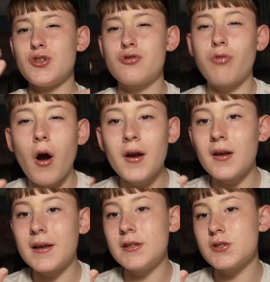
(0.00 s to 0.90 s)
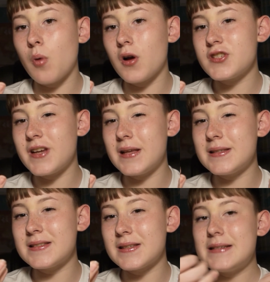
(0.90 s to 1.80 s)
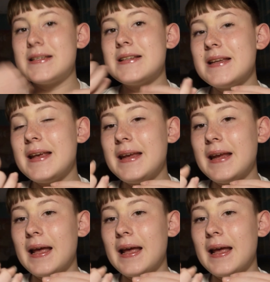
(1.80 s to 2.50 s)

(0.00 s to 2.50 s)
dry looking swatches, did he